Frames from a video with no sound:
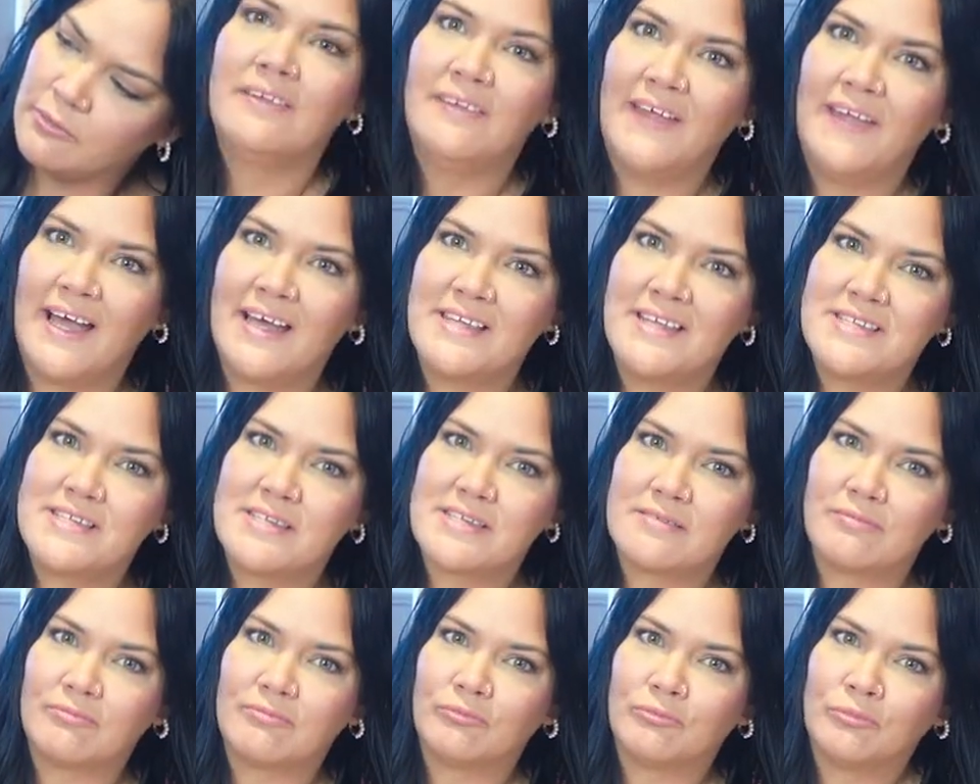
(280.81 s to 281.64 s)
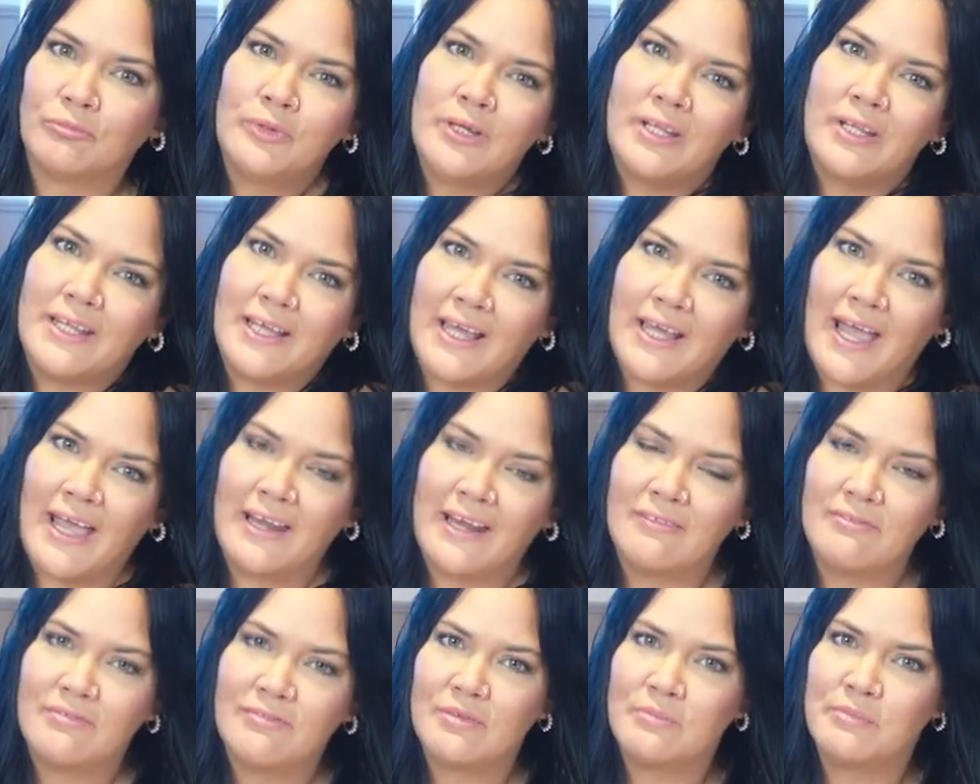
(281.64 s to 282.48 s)
That's really
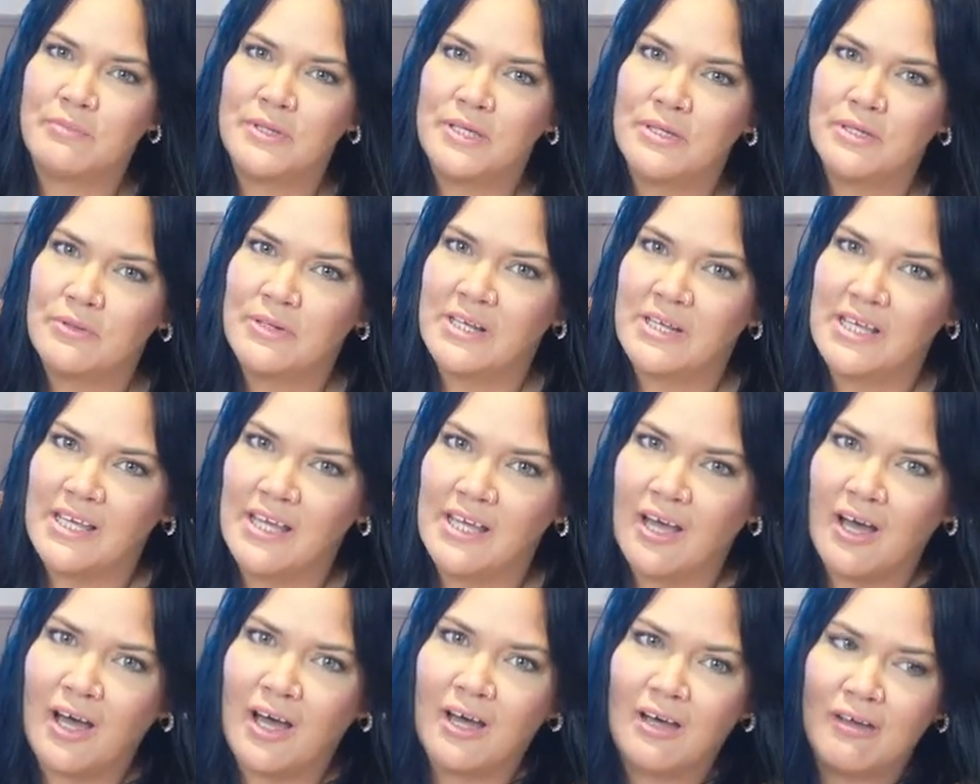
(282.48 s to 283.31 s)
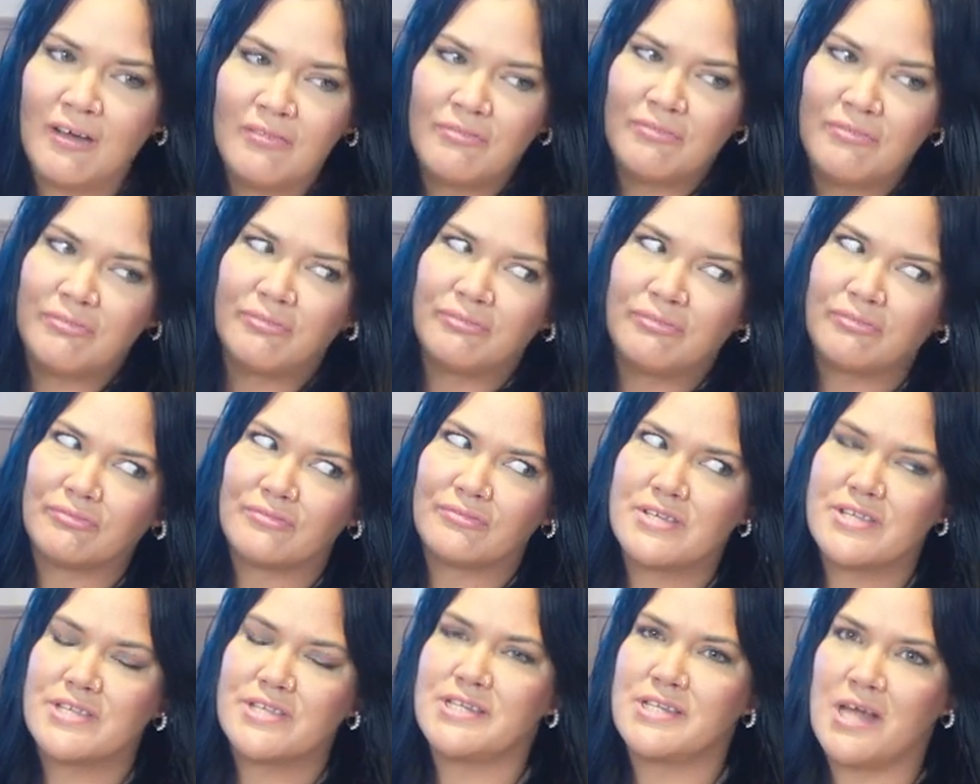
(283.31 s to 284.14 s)
kind of the beauty of
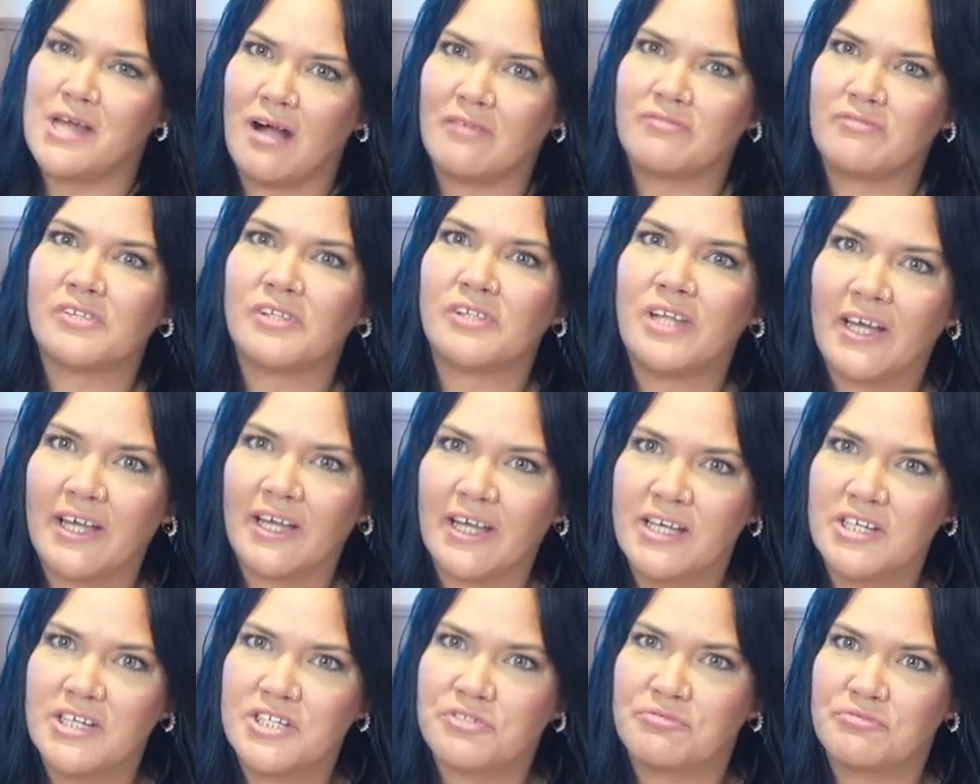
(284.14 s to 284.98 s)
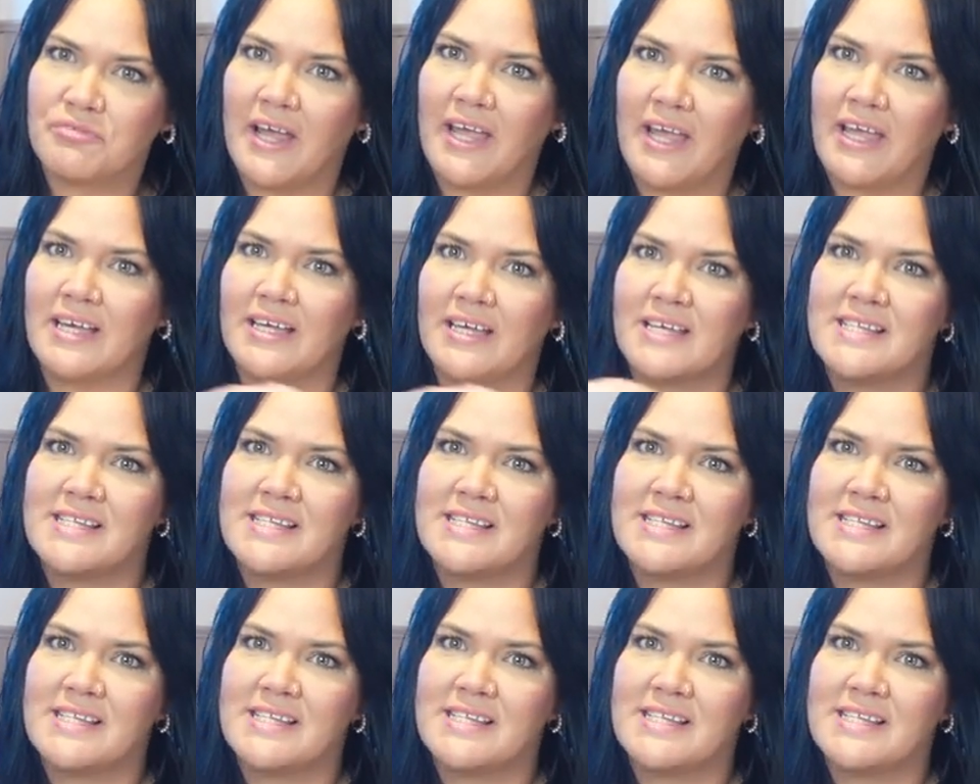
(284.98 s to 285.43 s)
soft luggage, right?